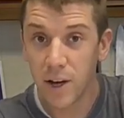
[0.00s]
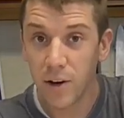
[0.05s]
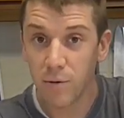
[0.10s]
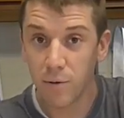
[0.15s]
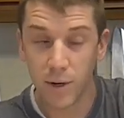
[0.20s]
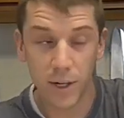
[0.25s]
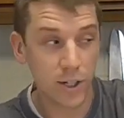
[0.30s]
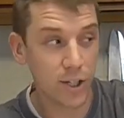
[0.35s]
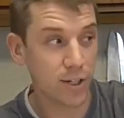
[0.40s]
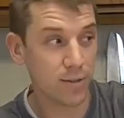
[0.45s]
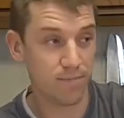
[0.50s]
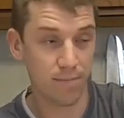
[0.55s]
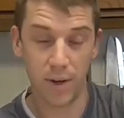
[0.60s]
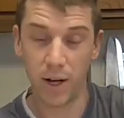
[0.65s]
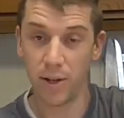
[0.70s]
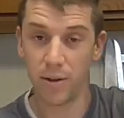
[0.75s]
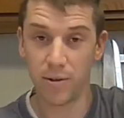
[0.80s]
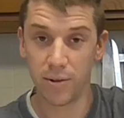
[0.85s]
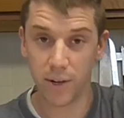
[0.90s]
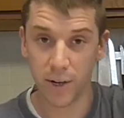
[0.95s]
which,
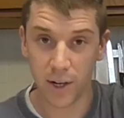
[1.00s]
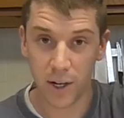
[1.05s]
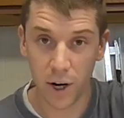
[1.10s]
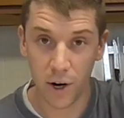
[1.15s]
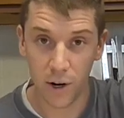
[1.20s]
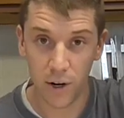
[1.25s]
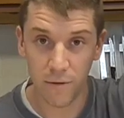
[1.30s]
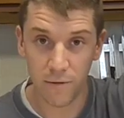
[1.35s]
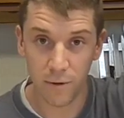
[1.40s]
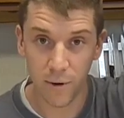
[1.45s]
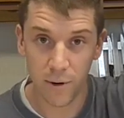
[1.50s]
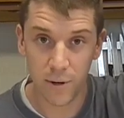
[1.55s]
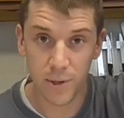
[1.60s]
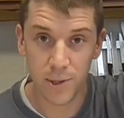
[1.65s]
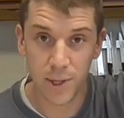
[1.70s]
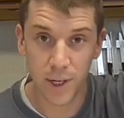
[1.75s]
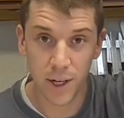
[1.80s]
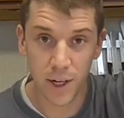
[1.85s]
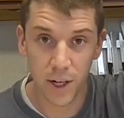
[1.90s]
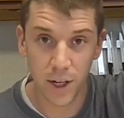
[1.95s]
other than
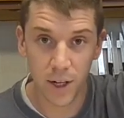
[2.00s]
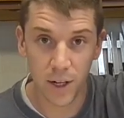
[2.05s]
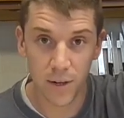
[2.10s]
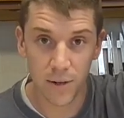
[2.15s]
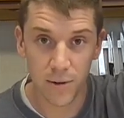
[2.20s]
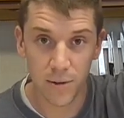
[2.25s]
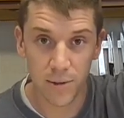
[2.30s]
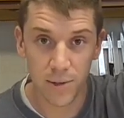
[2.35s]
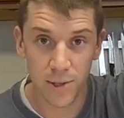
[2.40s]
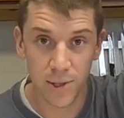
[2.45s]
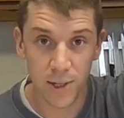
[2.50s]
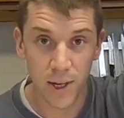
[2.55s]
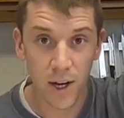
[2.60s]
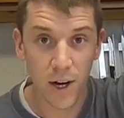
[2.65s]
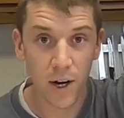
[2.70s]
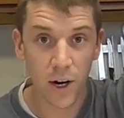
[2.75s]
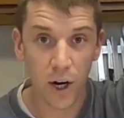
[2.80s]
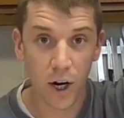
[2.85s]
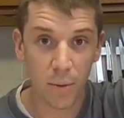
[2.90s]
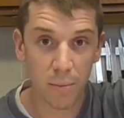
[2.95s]
carnivores, includes
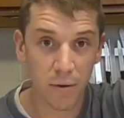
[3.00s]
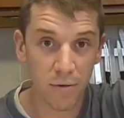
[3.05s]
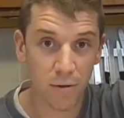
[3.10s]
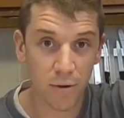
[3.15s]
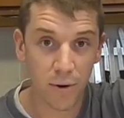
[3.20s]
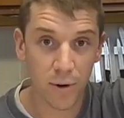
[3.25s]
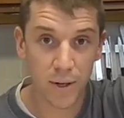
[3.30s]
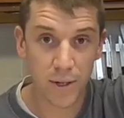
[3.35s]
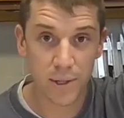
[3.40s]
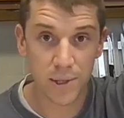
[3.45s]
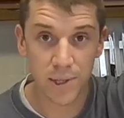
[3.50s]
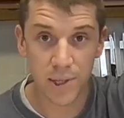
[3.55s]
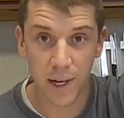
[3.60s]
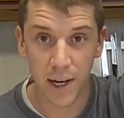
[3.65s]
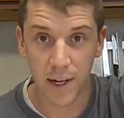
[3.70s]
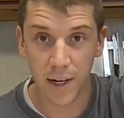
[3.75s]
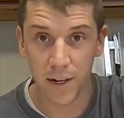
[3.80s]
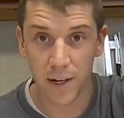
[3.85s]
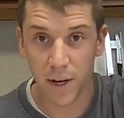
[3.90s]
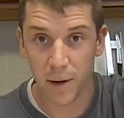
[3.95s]
herbivores
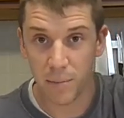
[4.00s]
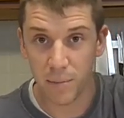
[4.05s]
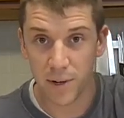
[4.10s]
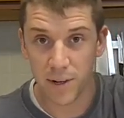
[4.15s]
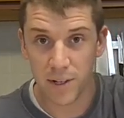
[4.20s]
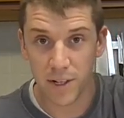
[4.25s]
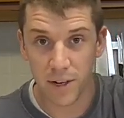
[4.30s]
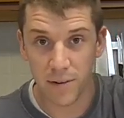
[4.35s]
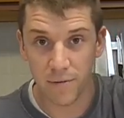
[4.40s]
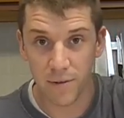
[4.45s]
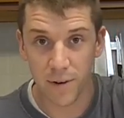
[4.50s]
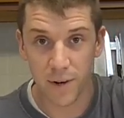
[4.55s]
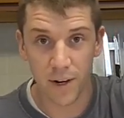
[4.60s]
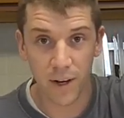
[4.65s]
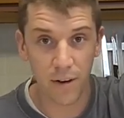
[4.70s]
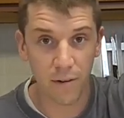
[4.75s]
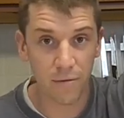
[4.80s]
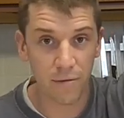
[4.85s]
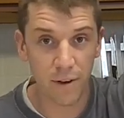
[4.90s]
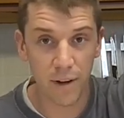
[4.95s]
and a number of different
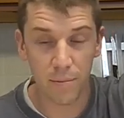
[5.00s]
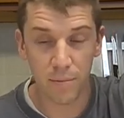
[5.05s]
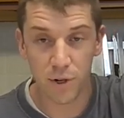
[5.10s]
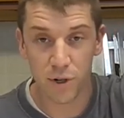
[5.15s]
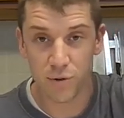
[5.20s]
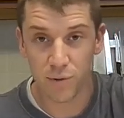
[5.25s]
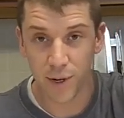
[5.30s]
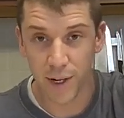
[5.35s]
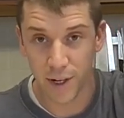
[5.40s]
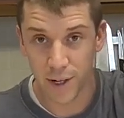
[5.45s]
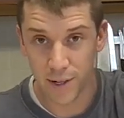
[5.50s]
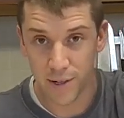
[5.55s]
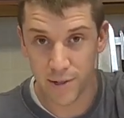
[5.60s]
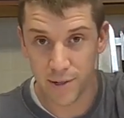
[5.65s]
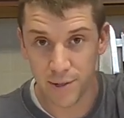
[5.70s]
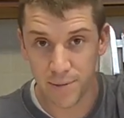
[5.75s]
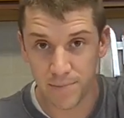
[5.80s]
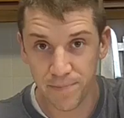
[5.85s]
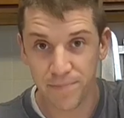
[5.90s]
in-betweeners.